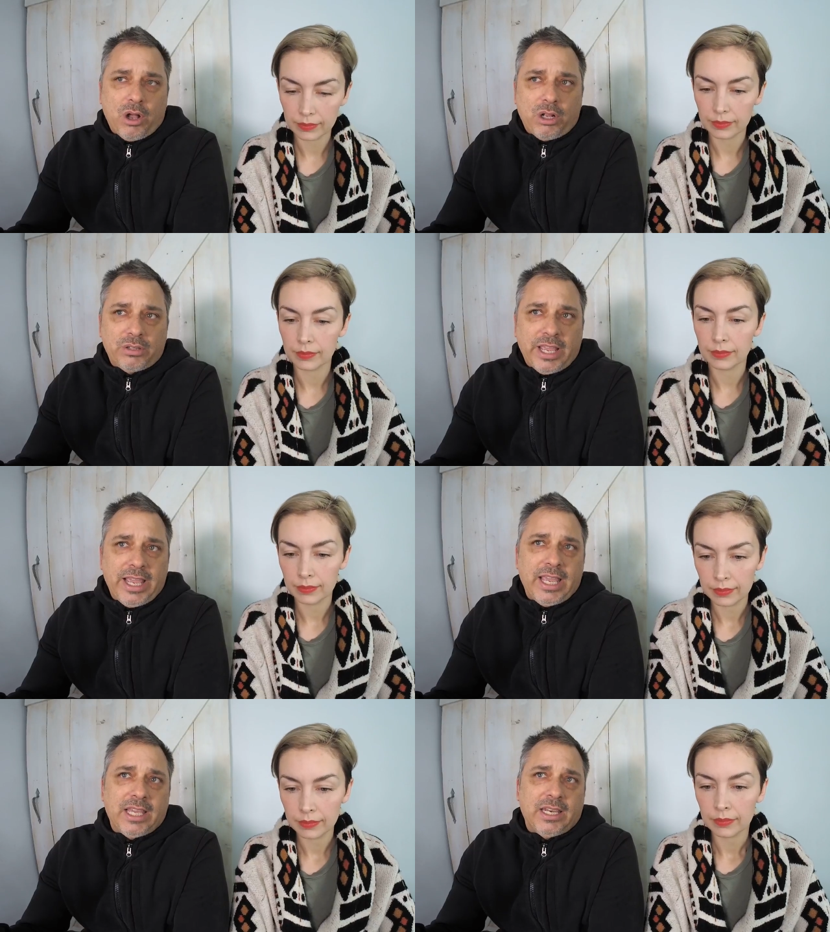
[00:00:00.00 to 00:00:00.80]
Speaker 1: all
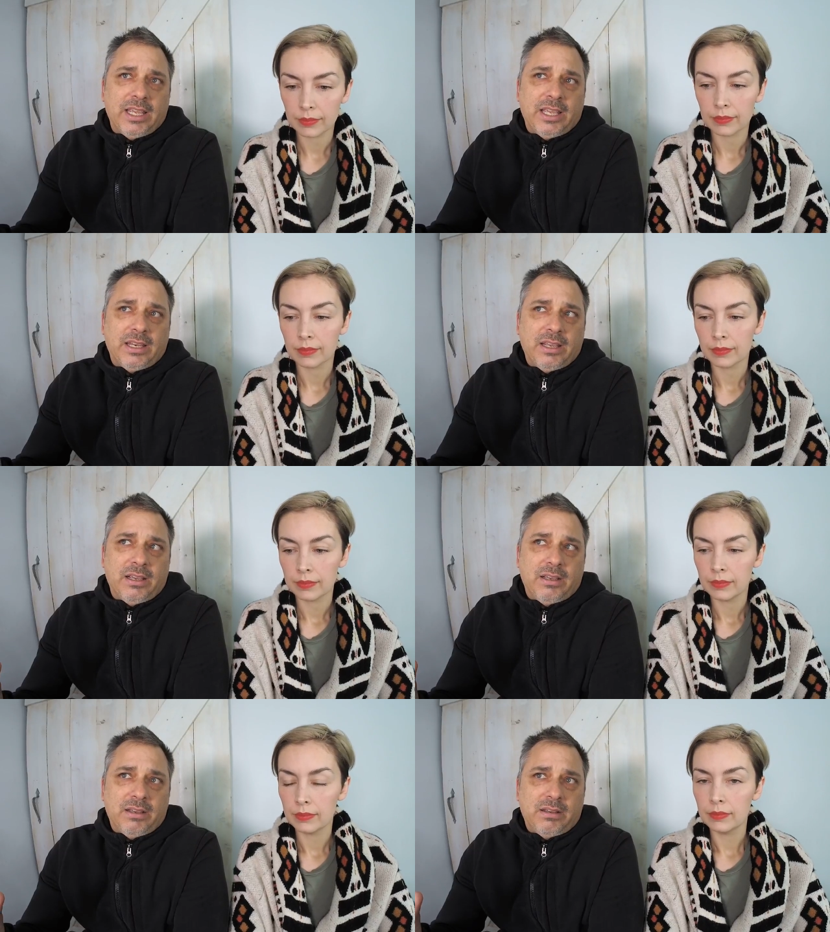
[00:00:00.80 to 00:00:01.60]
day, and
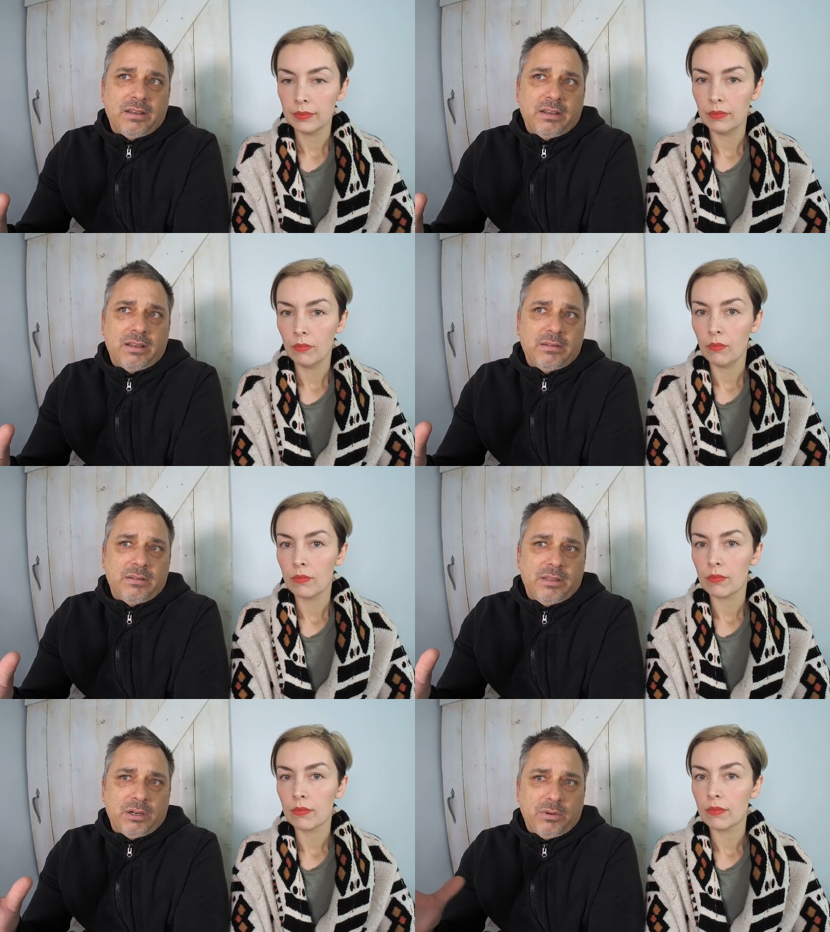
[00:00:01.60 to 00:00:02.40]

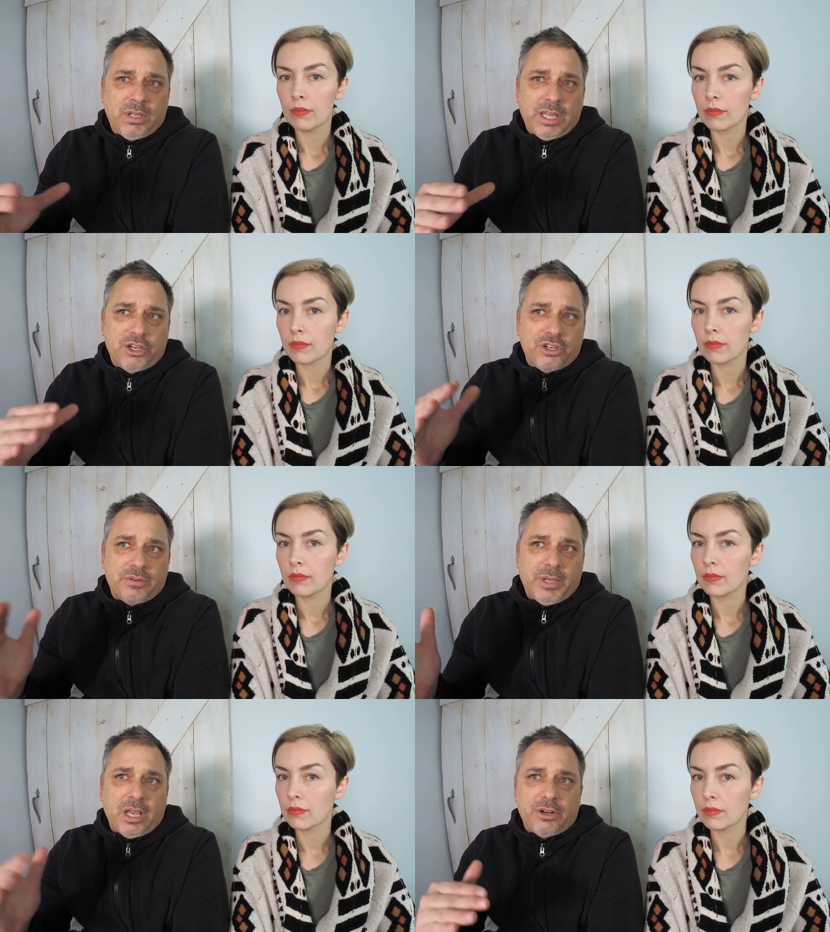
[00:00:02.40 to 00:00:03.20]
they
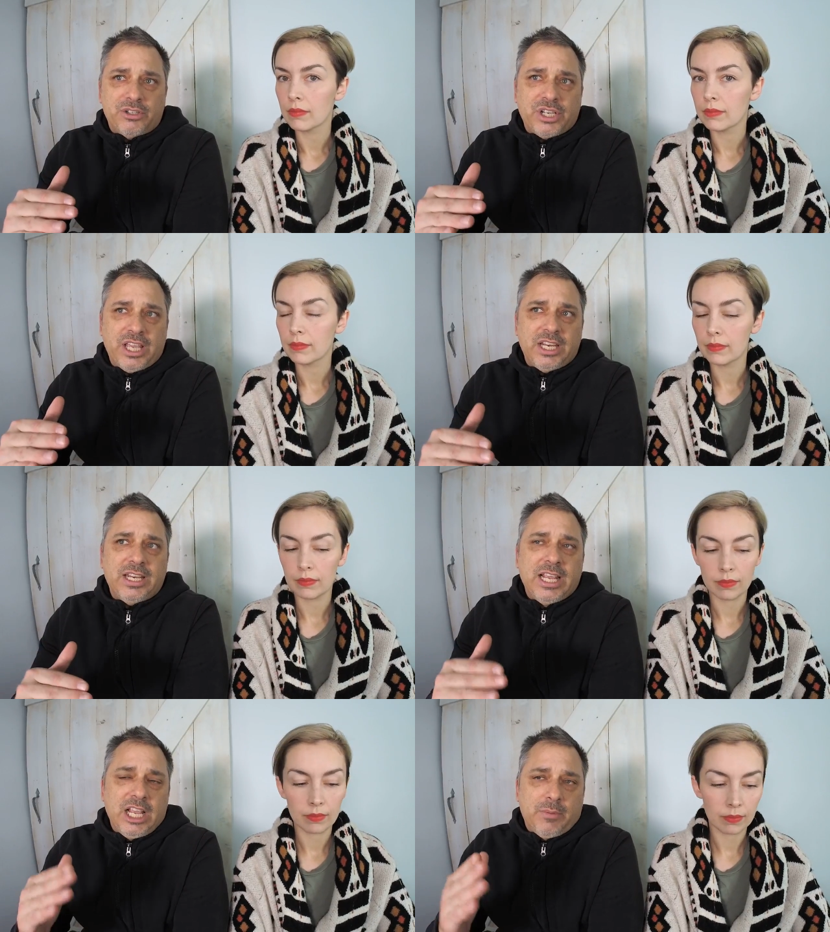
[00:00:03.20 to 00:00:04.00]
shouldn't be
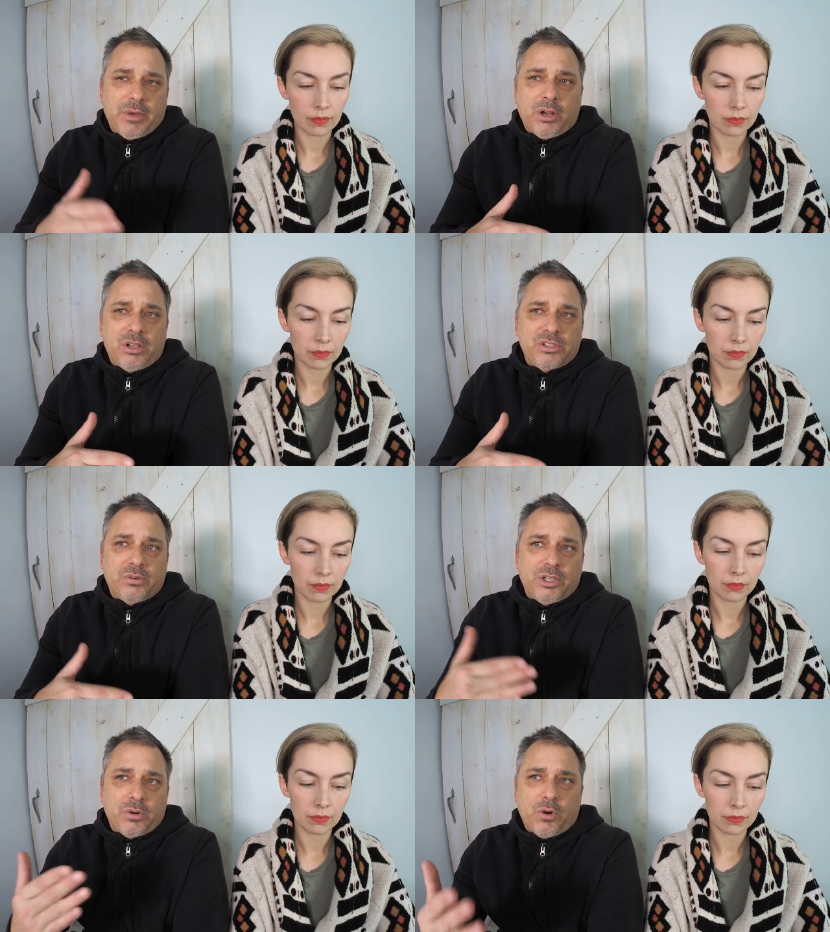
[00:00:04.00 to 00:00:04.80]
understated. But
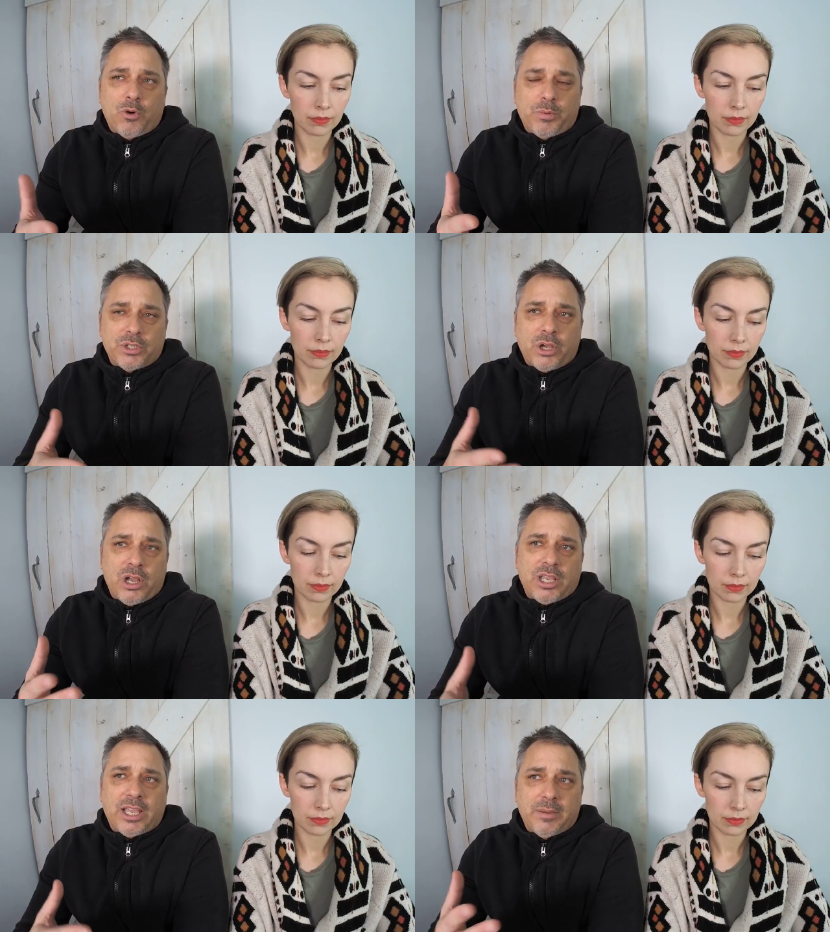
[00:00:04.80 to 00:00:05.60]
also, Oprah
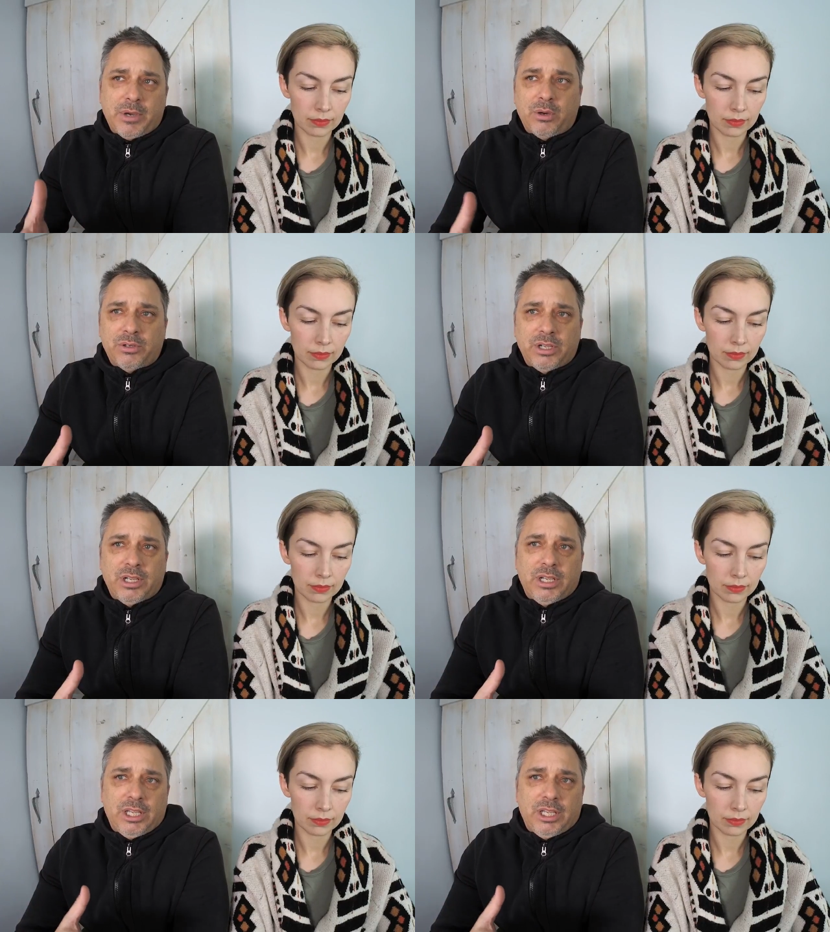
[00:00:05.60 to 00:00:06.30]
talking about.